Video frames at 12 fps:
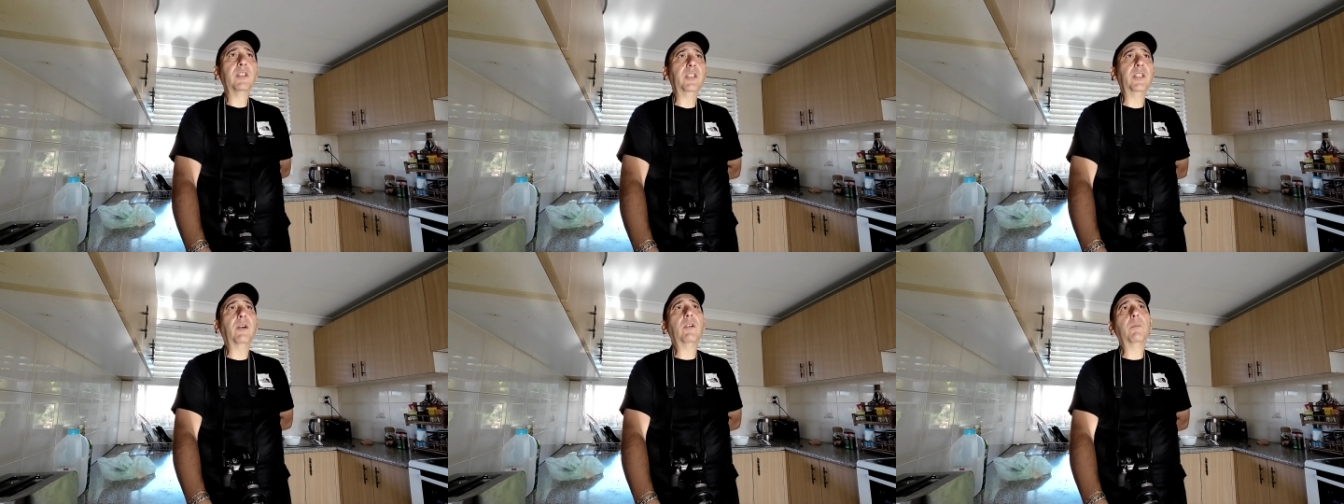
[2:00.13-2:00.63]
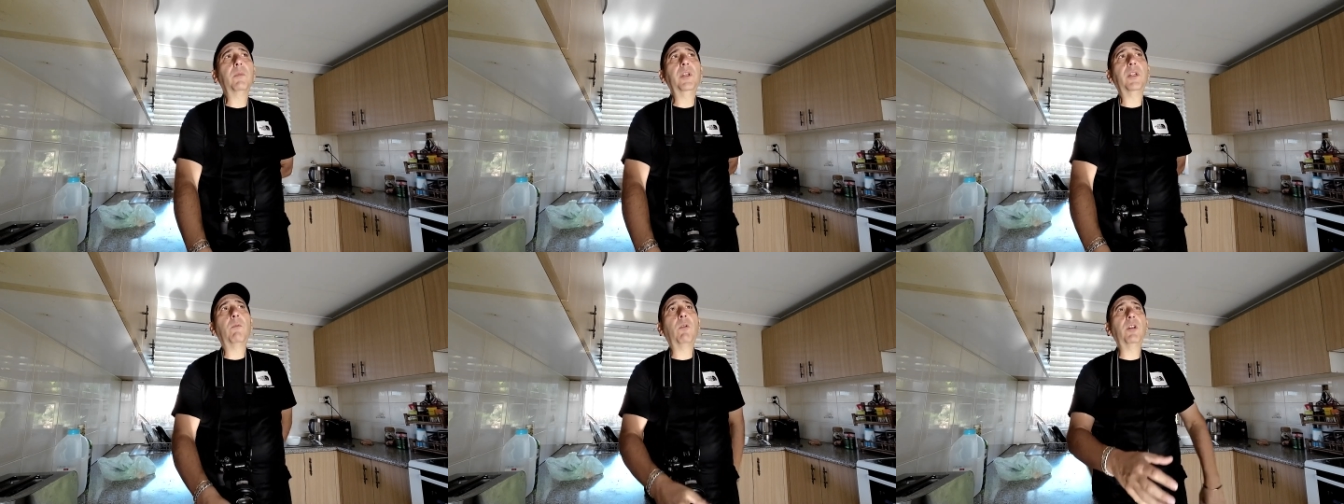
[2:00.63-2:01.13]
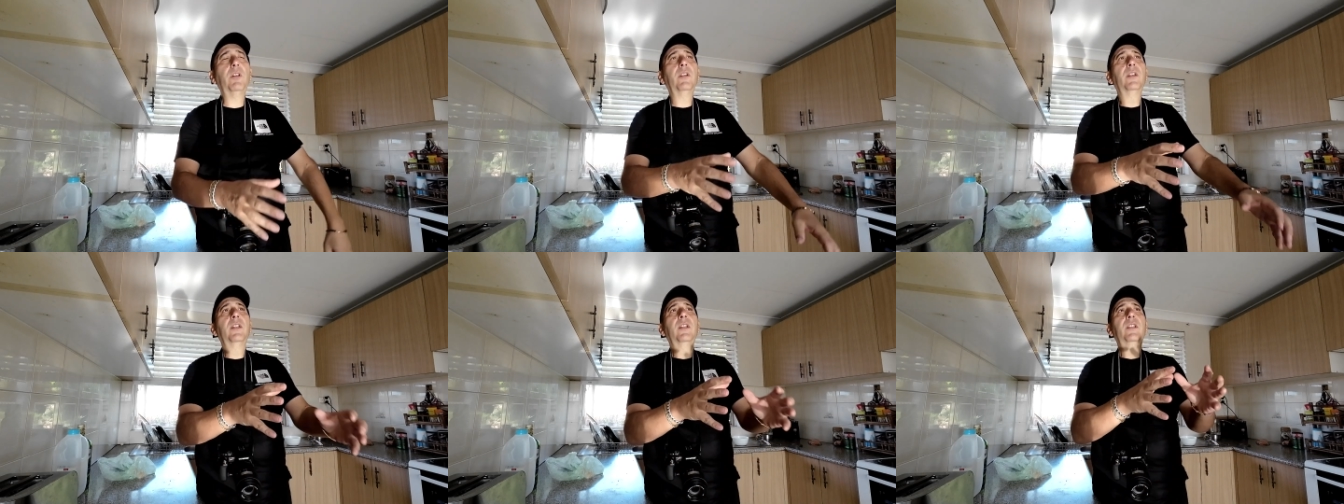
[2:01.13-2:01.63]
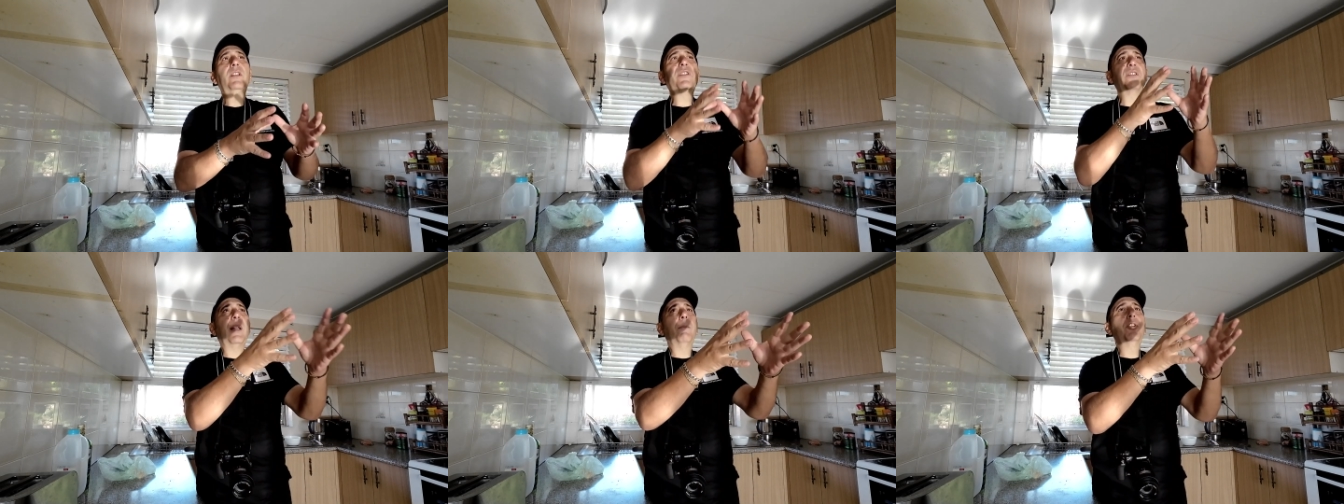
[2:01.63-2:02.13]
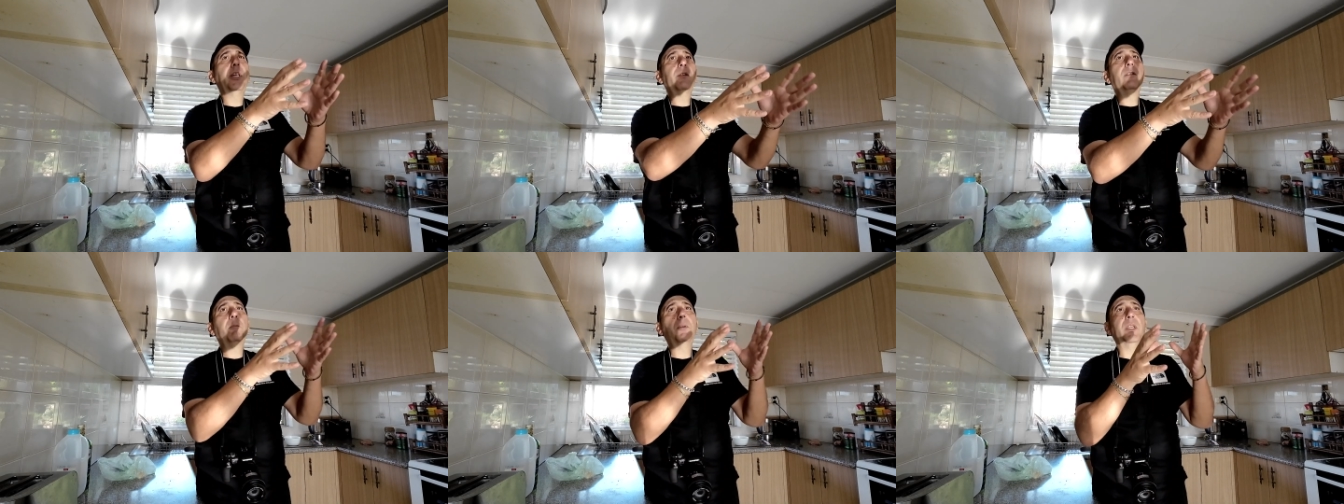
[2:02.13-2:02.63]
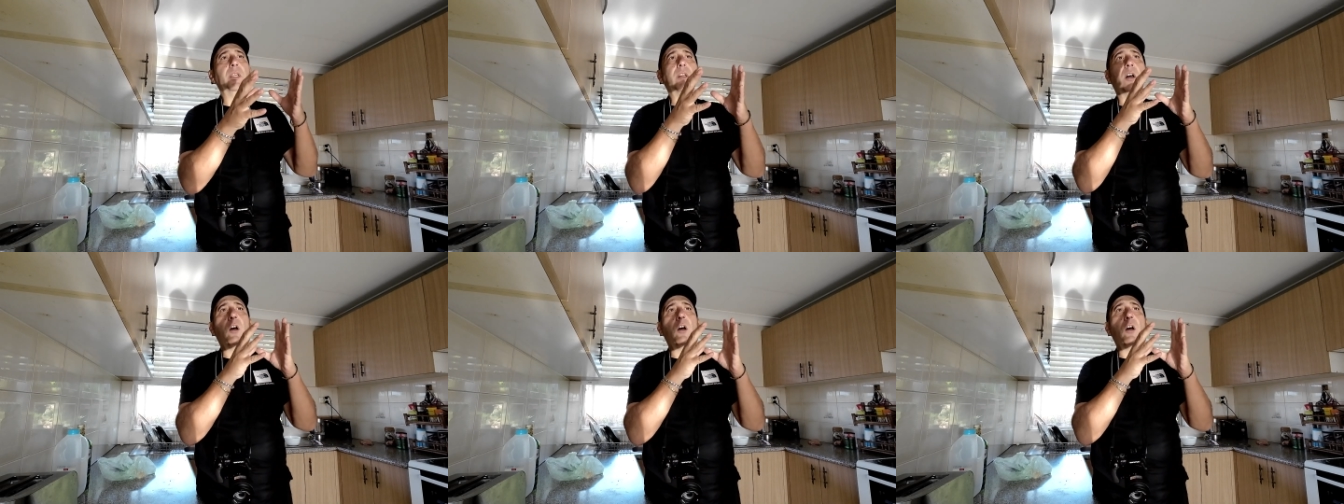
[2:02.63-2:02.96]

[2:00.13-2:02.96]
You know what I mean? I want the subject to be